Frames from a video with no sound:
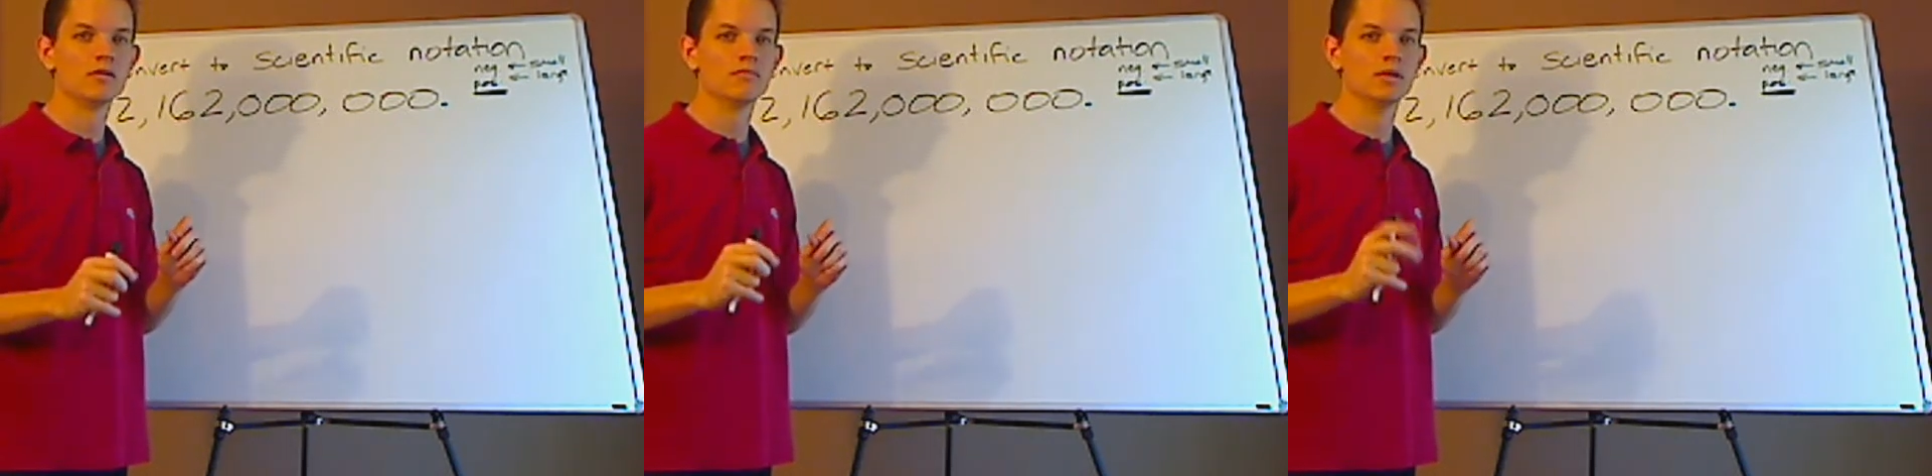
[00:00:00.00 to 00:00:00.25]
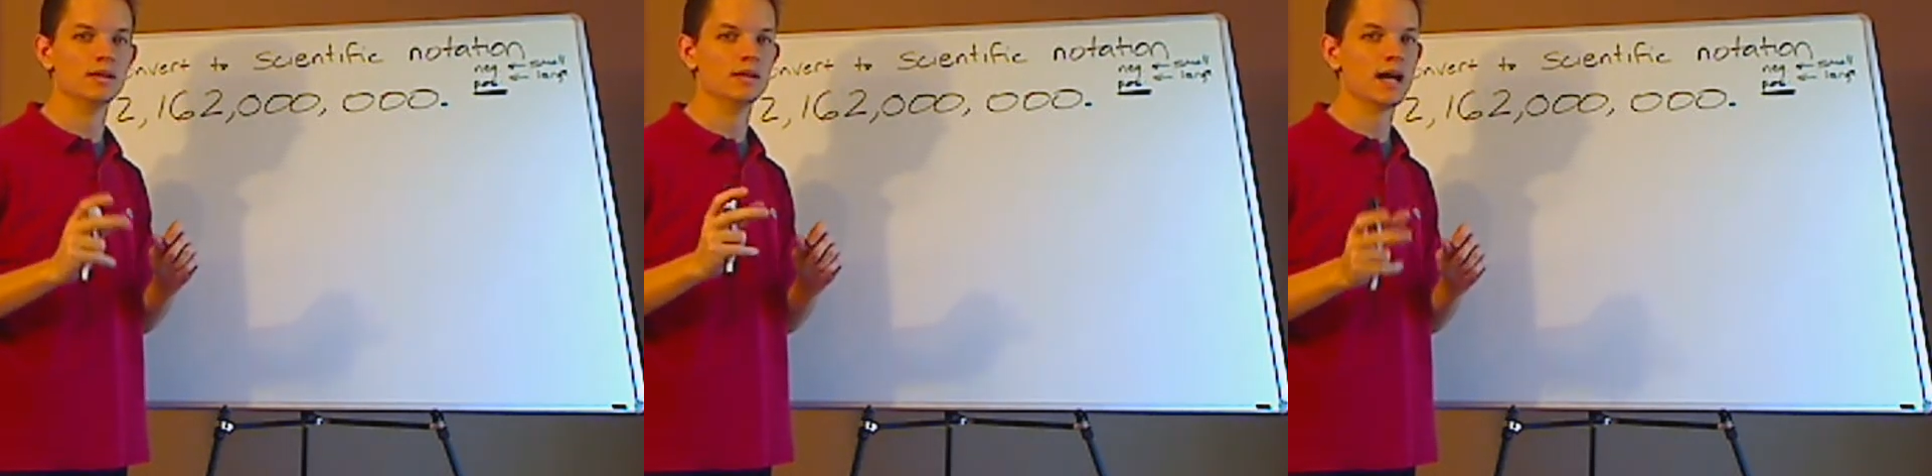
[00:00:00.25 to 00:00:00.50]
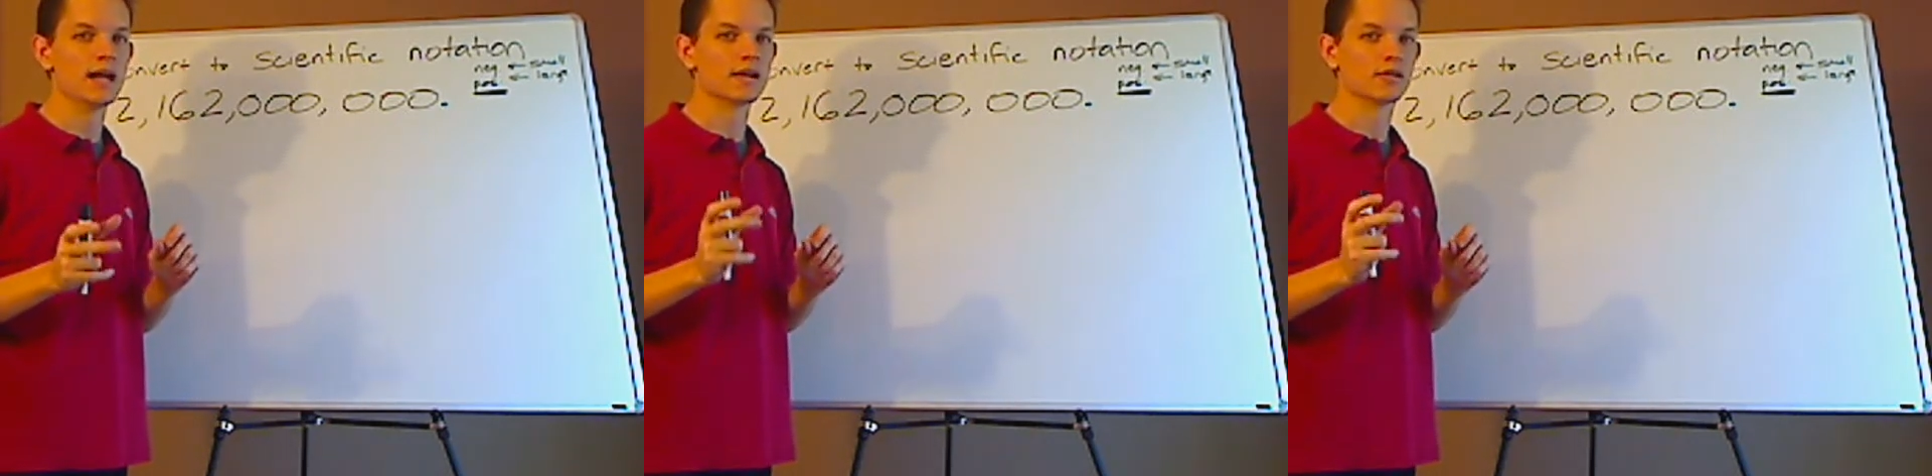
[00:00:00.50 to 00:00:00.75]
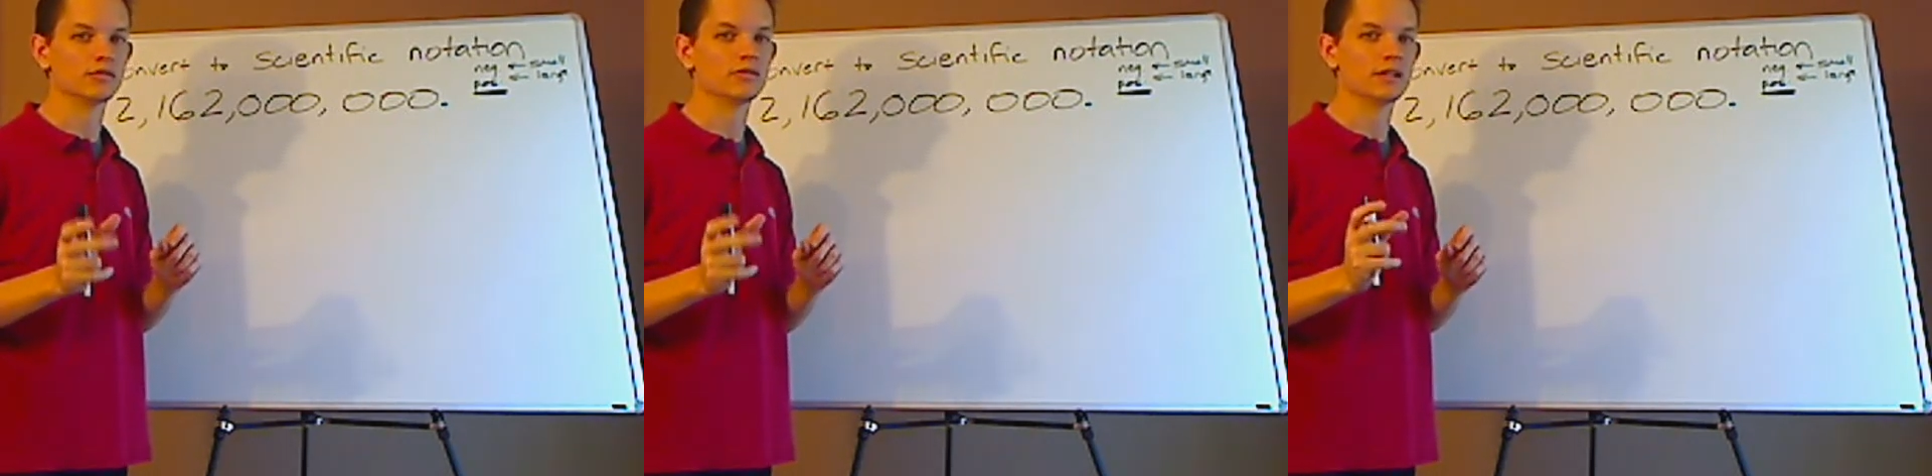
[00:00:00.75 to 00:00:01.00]
but not
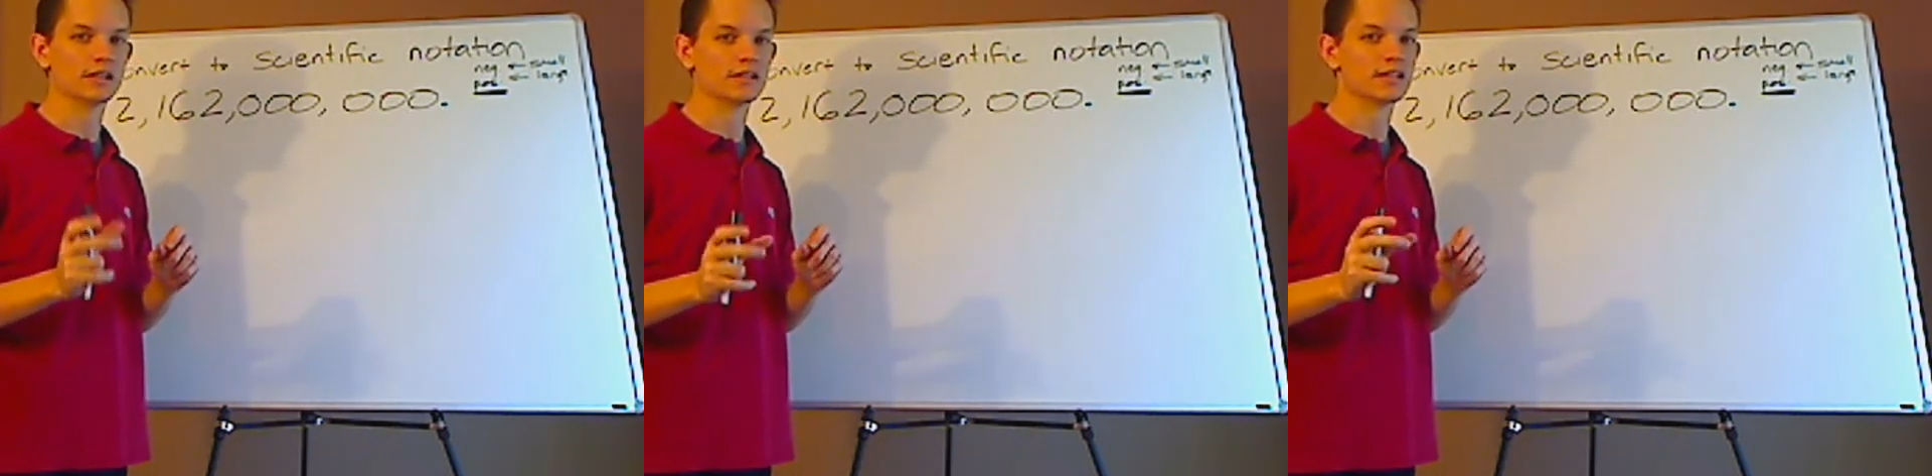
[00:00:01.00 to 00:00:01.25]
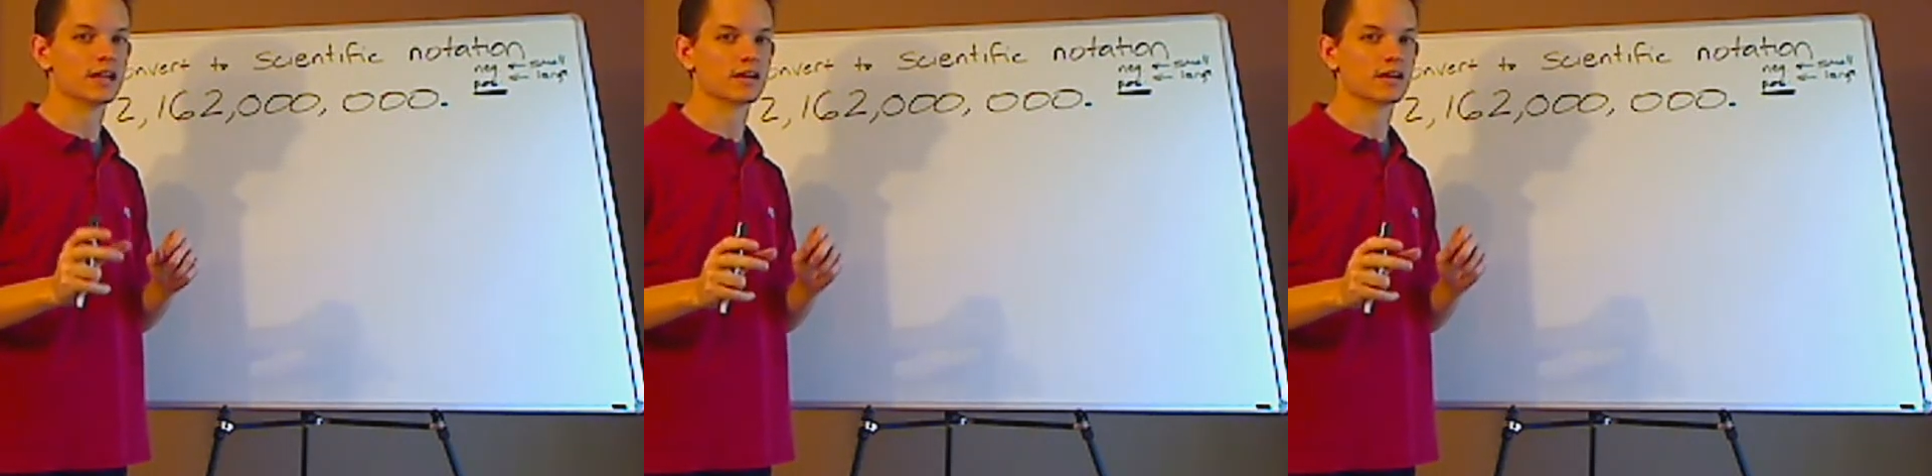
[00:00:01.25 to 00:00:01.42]
including the 10.